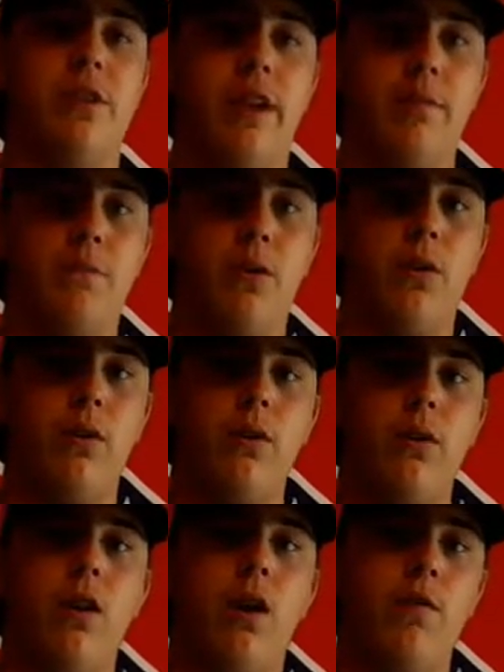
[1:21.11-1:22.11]
timber
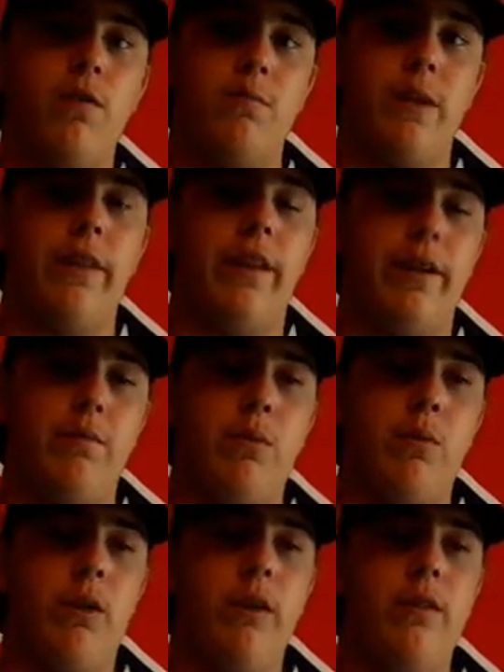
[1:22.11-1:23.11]
off of main lake
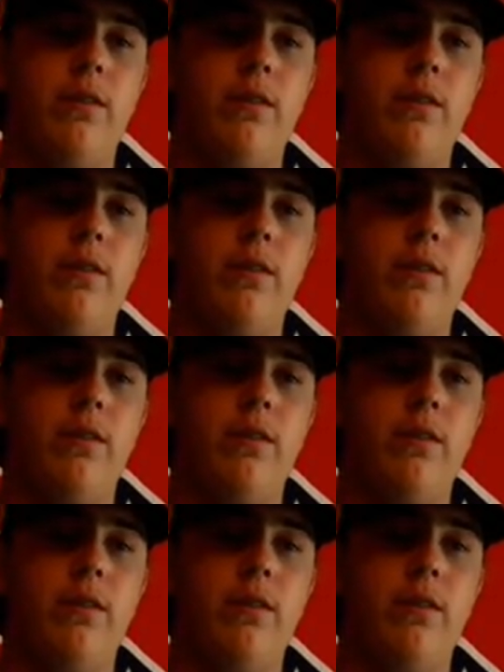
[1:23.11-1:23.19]
points